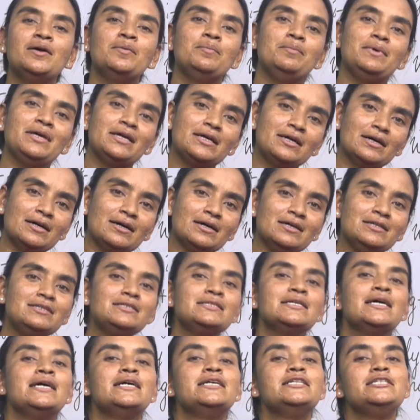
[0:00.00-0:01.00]

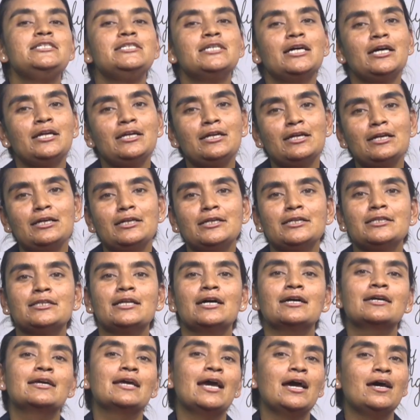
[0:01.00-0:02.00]
Because generally
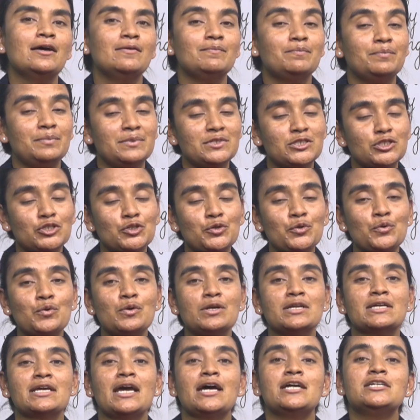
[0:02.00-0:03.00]
the
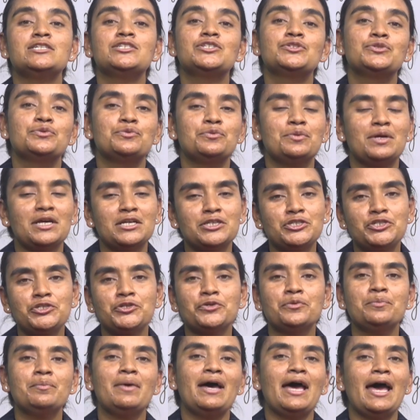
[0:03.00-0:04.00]
school gets
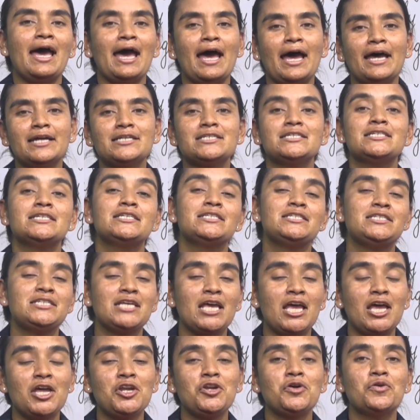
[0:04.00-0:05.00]
resumed at
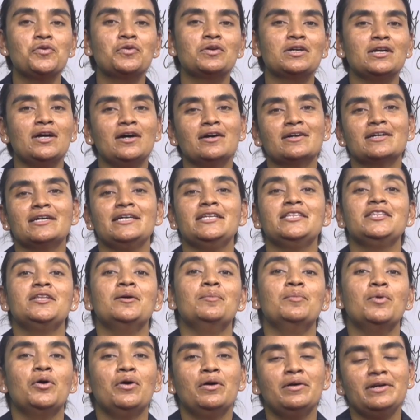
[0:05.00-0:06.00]
10 o'clock in
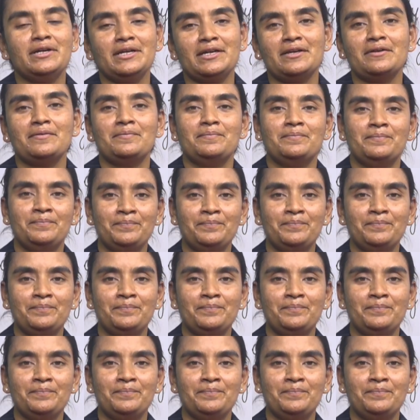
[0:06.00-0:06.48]
the morning.